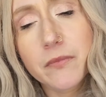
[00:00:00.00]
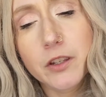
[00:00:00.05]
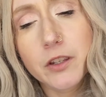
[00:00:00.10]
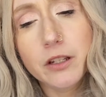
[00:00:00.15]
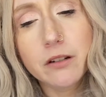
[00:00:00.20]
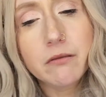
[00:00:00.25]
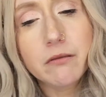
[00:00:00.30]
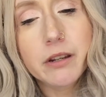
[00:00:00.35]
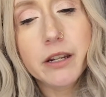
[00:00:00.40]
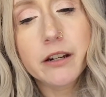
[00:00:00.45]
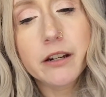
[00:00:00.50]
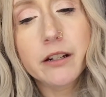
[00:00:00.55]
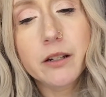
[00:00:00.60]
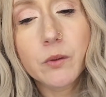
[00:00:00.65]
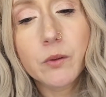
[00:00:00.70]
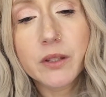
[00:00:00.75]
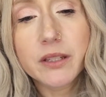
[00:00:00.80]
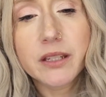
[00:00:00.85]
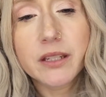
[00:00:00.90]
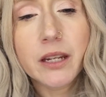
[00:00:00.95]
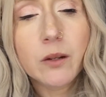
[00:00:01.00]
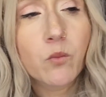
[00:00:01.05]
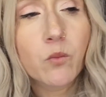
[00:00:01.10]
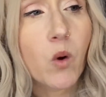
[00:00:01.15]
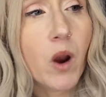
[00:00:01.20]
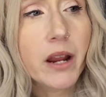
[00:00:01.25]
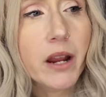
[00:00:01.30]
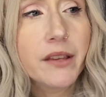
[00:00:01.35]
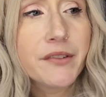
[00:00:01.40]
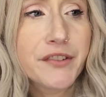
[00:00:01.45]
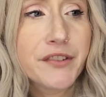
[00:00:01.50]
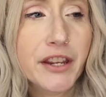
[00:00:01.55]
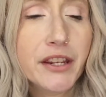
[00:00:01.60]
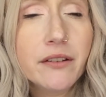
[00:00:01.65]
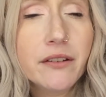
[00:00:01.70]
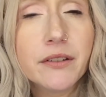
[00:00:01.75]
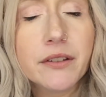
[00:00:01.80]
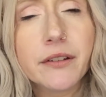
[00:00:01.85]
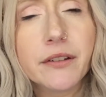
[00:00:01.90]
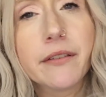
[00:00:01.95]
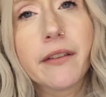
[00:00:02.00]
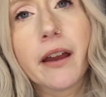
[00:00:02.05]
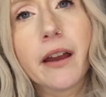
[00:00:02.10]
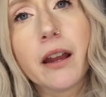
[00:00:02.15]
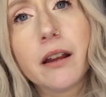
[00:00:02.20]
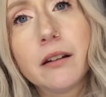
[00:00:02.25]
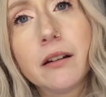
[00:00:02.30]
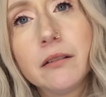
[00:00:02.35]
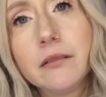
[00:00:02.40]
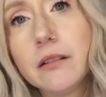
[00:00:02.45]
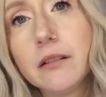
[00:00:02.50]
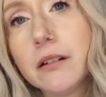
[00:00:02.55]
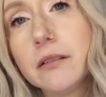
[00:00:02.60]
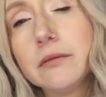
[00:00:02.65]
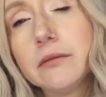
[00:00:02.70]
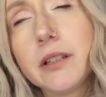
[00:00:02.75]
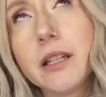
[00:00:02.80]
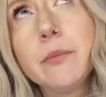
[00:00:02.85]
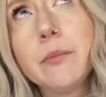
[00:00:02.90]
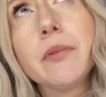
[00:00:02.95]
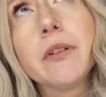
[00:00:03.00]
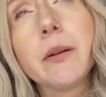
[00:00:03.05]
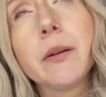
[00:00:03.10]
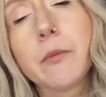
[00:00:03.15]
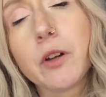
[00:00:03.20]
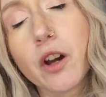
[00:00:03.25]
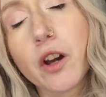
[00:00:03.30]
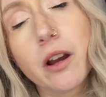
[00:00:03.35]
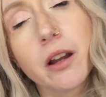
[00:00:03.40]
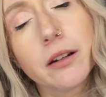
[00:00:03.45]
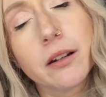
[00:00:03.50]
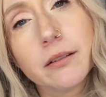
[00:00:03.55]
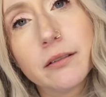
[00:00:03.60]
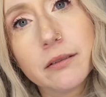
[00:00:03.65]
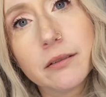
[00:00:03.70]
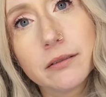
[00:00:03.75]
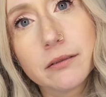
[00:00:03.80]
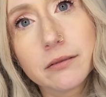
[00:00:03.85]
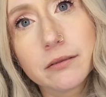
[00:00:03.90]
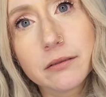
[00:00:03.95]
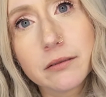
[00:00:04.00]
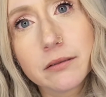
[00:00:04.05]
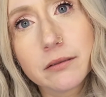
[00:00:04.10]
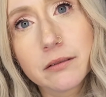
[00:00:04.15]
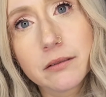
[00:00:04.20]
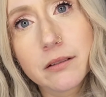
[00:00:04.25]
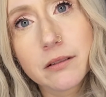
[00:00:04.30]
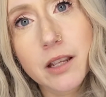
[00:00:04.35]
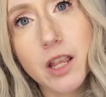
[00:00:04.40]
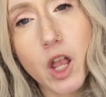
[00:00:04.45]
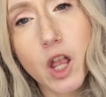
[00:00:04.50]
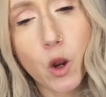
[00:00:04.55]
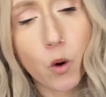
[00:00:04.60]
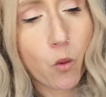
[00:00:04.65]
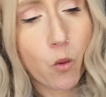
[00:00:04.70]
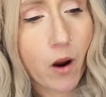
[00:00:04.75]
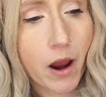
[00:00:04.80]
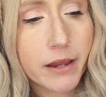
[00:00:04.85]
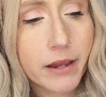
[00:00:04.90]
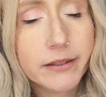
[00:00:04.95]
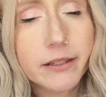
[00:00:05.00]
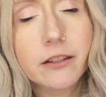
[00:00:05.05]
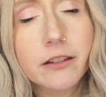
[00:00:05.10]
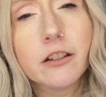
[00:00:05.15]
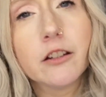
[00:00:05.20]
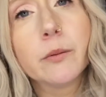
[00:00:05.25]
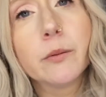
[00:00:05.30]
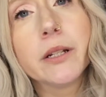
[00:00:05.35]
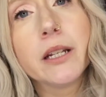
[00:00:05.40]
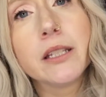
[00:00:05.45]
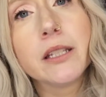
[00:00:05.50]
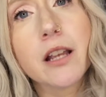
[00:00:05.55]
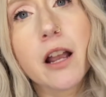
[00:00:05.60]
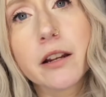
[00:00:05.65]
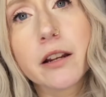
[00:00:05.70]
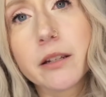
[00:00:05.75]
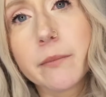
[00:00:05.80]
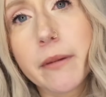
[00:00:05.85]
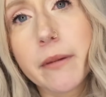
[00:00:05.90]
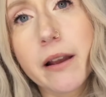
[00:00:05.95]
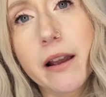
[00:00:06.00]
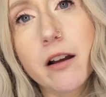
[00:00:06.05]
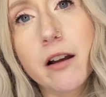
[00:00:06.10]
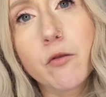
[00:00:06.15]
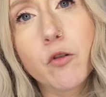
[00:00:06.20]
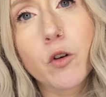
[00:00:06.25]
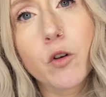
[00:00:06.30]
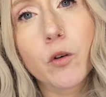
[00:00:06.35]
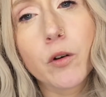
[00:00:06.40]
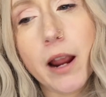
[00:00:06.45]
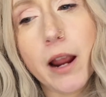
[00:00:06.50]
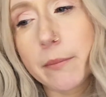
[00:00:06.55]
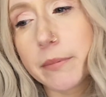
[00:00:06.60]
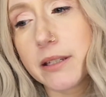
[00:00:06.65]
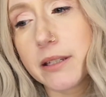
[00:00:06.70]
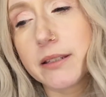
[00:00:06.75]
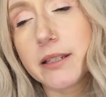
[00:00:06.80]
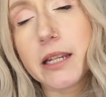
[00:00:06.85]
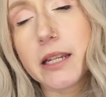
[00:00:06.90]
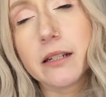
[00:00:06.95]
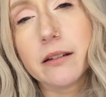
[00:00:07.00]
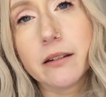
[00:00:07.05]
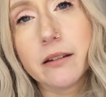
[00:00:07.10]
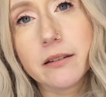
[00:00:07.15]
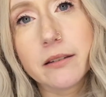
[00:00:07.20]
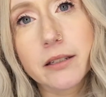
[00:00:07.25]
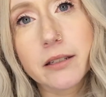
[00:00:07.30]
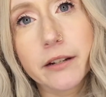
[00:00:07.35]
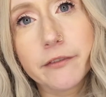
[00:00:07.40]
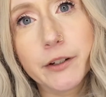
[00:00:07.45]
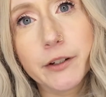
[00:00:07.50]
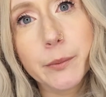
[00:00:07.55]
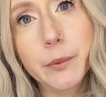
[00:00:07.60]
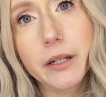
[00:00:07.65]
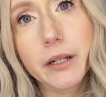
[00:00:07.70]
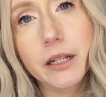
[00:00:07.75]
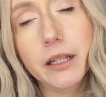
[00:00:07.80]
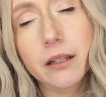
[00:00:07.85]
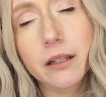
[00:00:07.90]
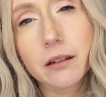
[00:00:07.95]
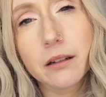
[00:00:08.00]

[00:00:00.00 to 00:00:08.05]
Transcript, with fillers: You don't hear anyone saying, Why did Satan do that? No, they blame God. Why isn't nobody talking about how crappy Satan is to everybody?